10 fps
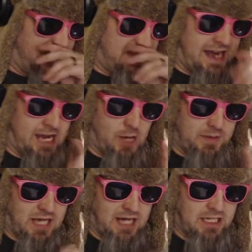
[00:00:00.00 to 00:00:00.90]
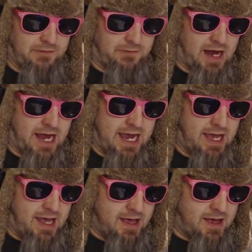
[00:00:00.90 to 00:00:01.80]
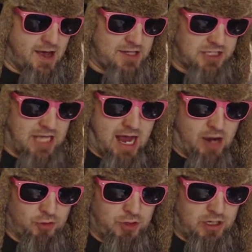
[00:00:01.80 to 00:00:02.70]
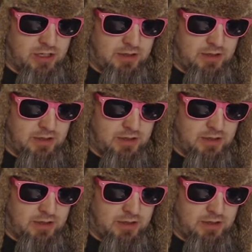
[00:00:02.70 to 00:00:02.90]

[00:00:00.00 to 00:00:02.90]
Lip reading: that helps identify a sound.